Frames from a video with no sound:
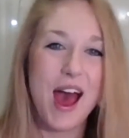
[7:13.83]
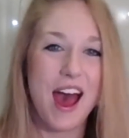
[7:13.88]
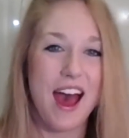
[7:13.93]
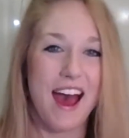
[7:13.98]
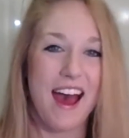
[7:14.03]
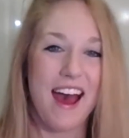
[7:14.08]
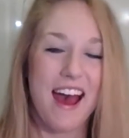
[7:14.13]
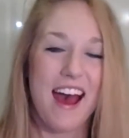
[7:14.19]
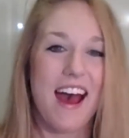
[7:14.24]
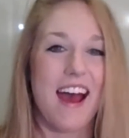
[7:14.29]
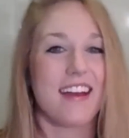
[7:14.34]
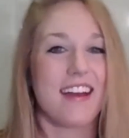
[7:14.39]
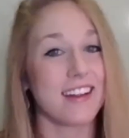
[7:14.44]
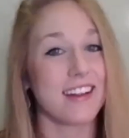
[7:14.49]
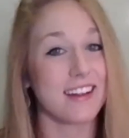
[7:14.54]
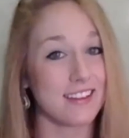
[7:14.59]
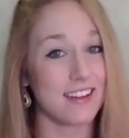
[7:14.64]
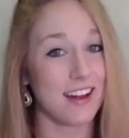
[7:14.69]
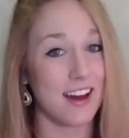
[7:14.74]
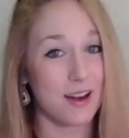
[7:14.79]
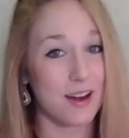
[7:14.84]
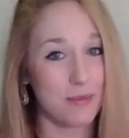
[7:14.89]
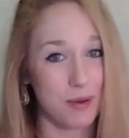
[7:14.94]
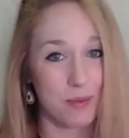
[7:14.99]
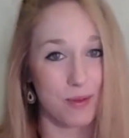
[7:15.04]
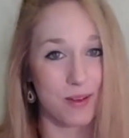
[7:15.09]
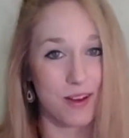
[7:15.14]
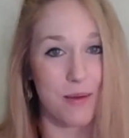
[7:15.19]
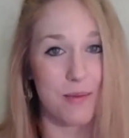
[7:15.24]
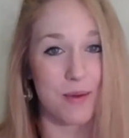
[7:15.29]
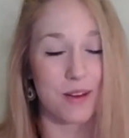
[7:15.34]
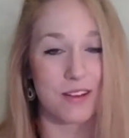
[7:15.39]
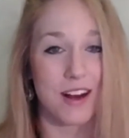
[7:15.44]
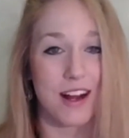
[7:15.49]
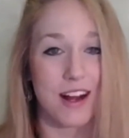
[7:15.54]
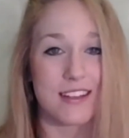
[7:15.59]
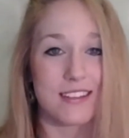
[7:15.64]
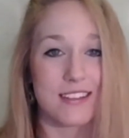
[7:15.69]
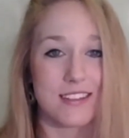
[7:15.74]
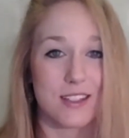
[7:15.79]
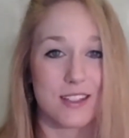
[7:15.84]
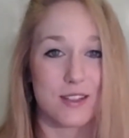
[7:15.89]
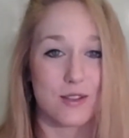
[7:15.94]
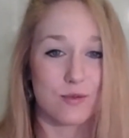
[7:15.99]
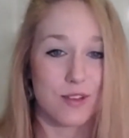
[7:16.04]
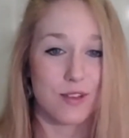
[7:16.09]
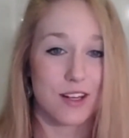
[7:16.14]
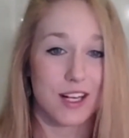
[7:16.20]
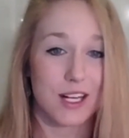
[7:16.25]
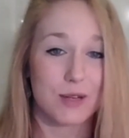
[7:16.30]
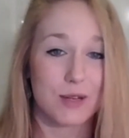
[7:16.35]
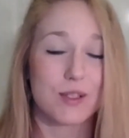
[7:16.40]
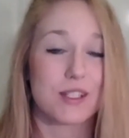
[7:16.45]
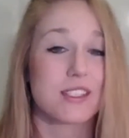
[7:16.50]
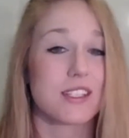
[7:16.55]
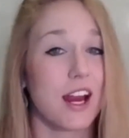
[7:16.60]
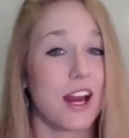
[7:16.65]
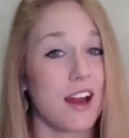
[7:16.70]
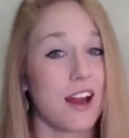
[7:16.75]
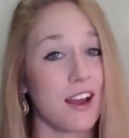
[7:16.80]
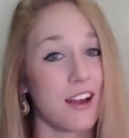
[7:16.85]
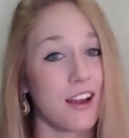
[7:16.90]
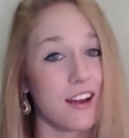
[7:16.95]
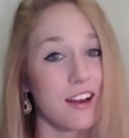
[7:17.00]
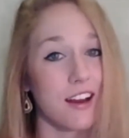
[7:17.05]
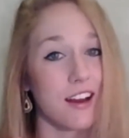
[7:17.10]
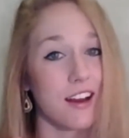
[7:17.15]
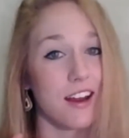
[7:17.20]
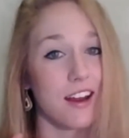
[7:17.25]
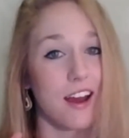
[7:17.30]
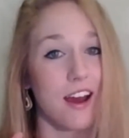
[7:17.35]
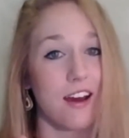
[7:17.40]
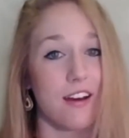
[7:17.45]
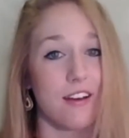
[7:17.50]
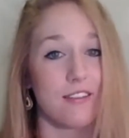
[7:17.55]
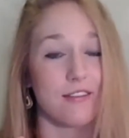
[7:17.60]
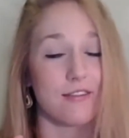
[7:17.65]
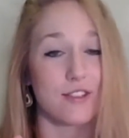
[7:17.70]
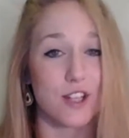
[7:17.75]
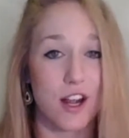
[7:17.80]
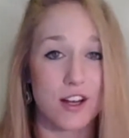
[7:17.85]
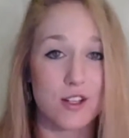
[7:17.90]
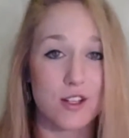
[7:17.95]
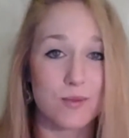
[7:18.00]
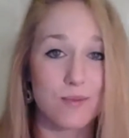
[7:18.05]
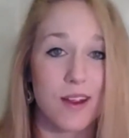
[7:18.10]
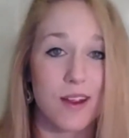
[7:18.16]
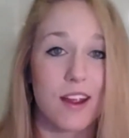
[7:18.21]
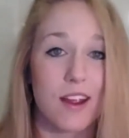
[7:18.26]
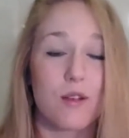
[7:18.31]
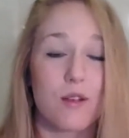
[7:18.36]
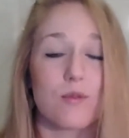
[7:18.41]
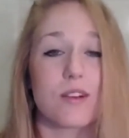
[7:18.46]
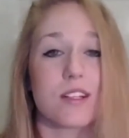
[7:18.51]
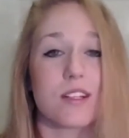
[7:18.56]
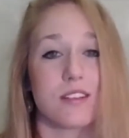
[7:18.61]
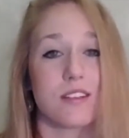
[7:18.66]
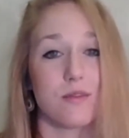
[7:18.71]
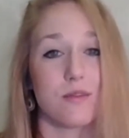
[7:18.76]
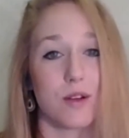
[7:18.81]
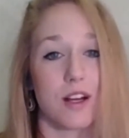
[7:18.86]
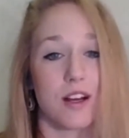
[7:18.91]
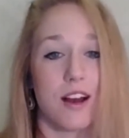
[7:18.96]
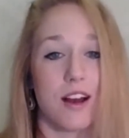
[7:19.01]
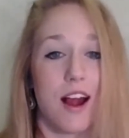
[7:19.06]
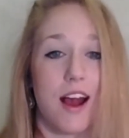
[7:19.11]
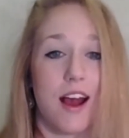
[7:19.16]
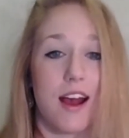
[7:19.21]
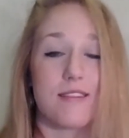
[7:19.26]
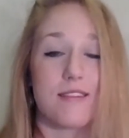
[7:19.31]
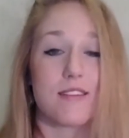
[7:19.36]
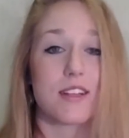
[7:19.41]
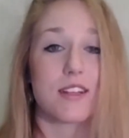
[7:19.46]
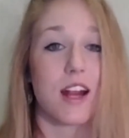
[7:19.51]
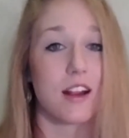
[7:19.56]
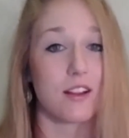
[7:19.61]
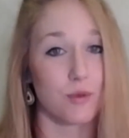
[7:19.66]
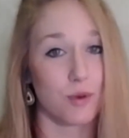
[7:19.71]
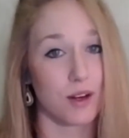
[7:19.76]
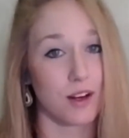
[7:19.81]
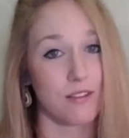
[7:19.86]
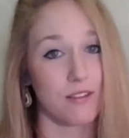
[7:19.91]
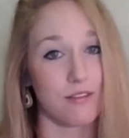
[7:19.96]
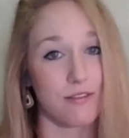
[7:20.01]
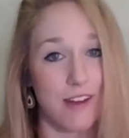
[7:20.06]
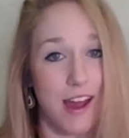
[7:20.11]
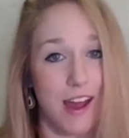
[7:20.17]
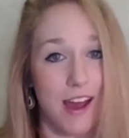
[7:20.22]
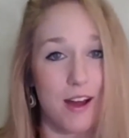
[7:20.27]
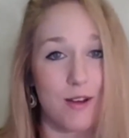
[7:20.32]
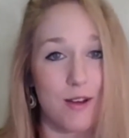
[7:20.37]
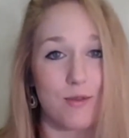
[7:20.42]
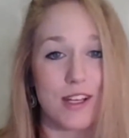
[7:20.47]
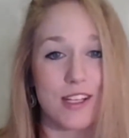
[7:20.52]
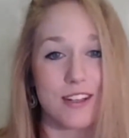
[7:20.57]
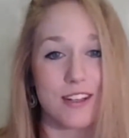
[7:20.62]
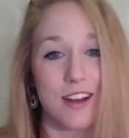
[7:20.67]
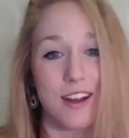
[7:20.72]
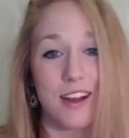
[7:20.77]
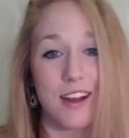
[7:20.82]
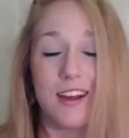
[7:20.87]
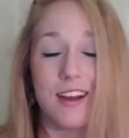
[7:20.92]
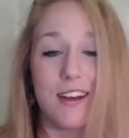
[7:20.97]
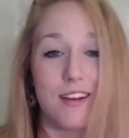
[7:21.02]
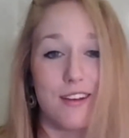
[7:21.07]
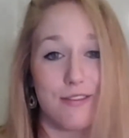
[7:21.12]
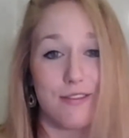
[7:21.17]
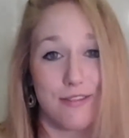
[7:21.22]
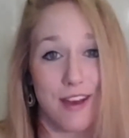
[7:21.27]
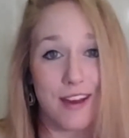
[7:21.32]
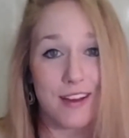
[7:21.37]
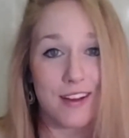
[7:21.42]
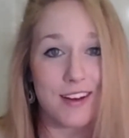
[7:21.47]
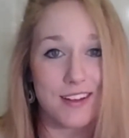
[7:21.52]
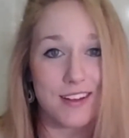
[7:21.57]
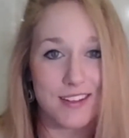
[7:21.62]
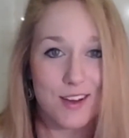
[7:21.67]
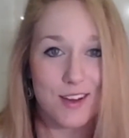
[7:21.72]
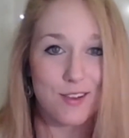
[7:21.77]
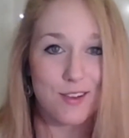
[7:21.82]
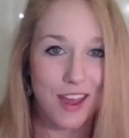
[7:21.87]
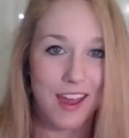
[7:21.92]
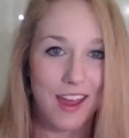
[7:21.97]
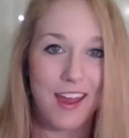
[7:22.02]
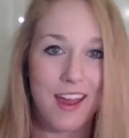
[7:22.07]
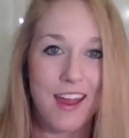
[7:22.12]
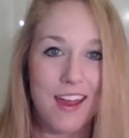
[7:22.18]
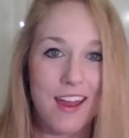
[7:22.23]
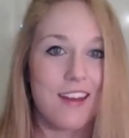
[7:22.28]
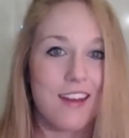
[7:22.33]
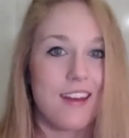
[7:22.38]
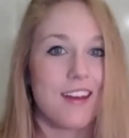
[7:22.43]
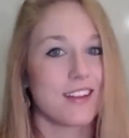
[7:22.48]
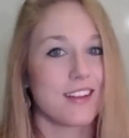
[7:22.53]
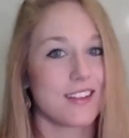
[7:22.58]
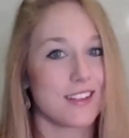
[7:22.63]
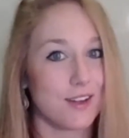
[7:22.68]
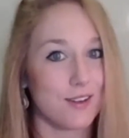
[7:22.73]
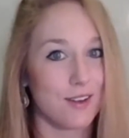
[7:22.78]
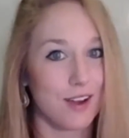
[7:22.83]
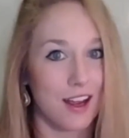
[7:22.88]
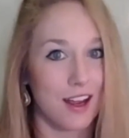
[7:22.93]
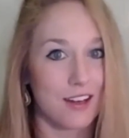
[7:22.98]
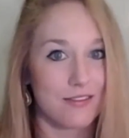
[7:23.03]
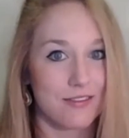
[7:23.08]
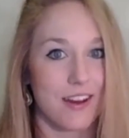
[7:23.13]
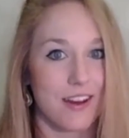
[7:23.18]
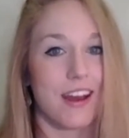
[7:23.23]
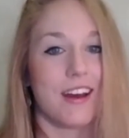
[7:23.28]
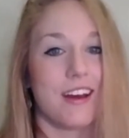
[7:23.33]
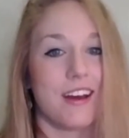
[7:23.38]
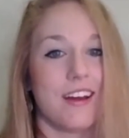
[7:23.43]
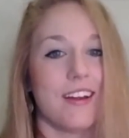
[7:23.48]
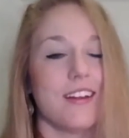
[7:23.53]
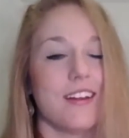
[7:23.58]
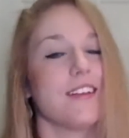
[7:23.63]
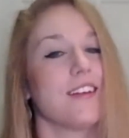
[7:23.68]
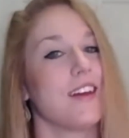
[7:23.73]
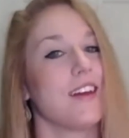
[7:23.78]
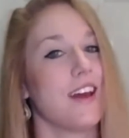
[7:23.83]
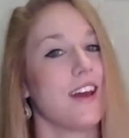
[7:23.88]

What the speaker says: I think a lot of people come across this. We're scared of judgment. We're scared that we're going to fail, which failure is okay. It's okay to fail.